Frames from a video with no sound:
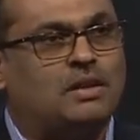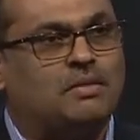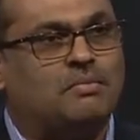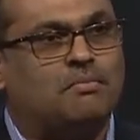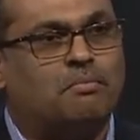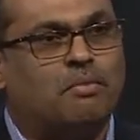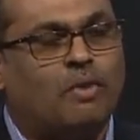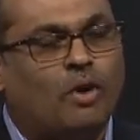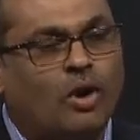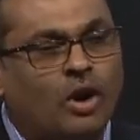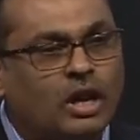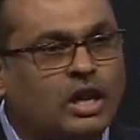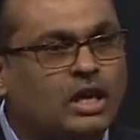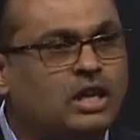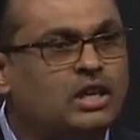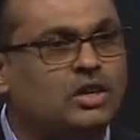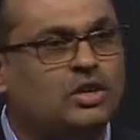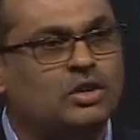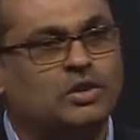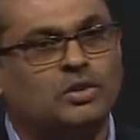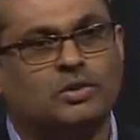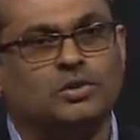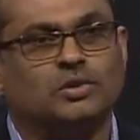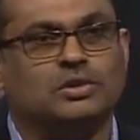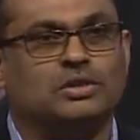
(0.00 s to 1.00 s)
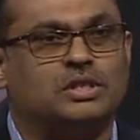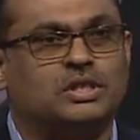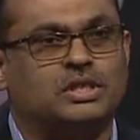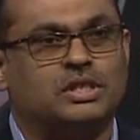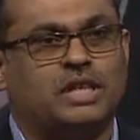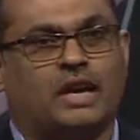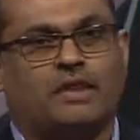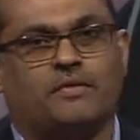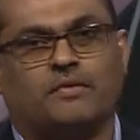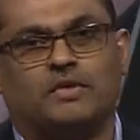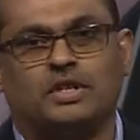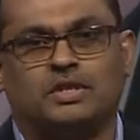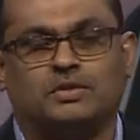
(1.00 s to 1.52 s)
molecules
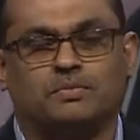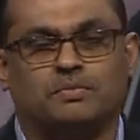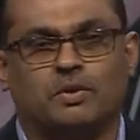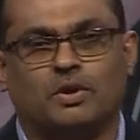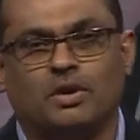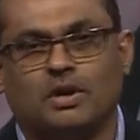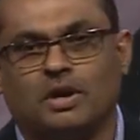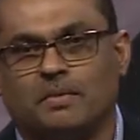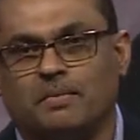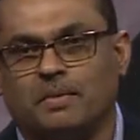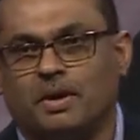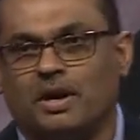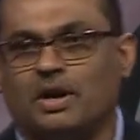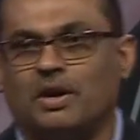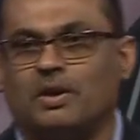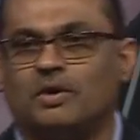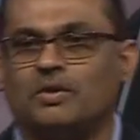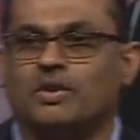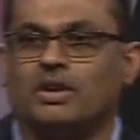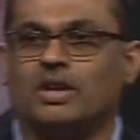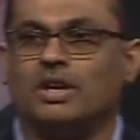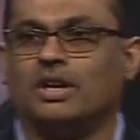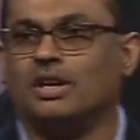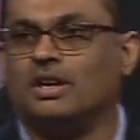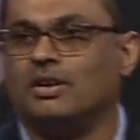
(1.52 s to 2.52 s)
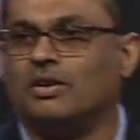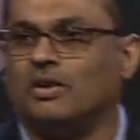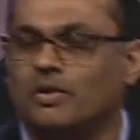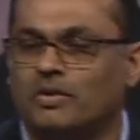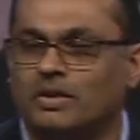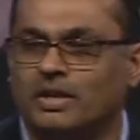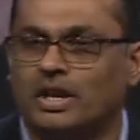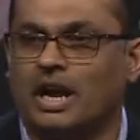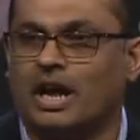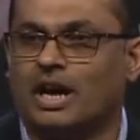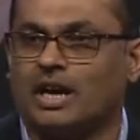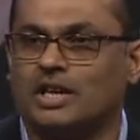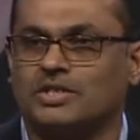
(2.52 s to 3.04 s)
that we spoke about over
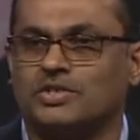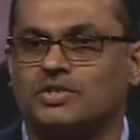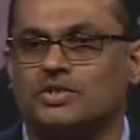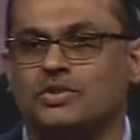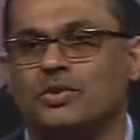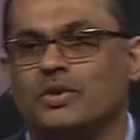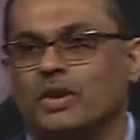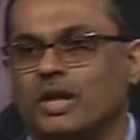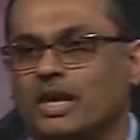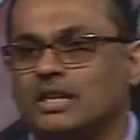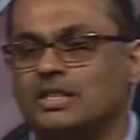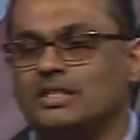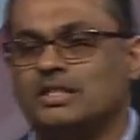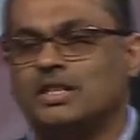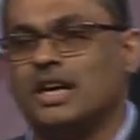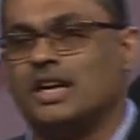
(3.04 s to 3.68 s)
the last 2 days,